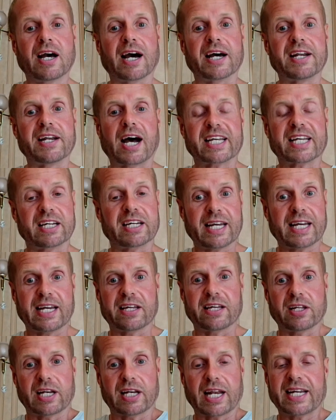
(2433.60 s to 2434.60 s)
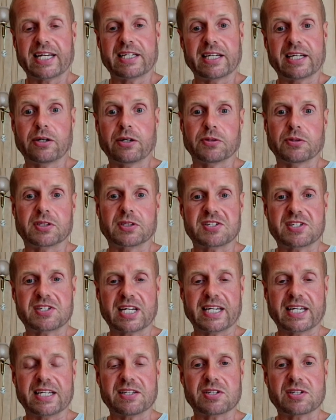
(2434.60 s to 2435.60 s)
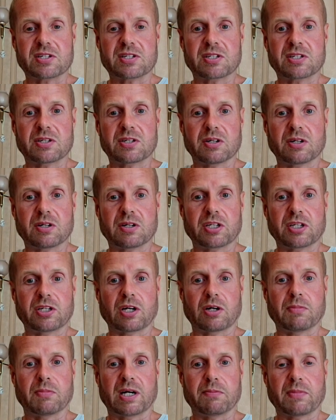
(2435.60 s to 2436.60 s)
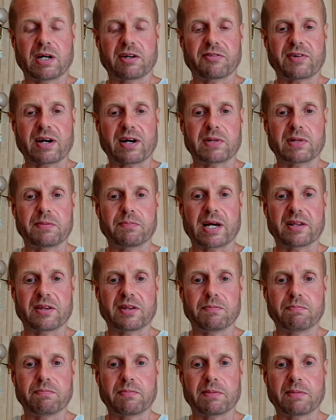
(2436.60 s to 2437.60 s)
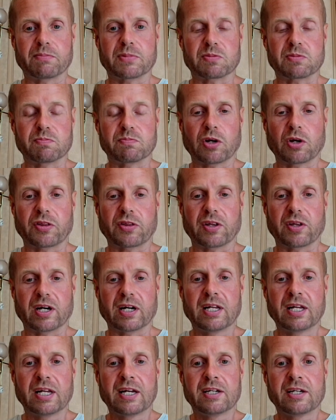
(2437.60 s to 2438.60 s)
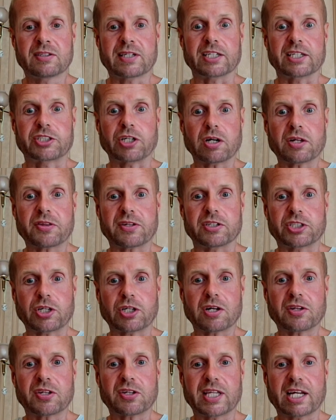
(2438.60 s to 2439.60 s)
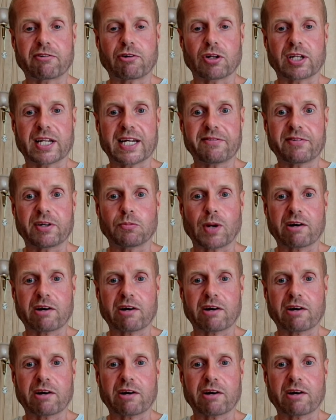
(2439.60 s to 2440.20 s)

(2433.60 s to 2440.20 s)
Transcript: And I could hear the lady who had deceased, you know, my, my family member's mother, saying, "Jonathan, Jonathan, they're all leaving.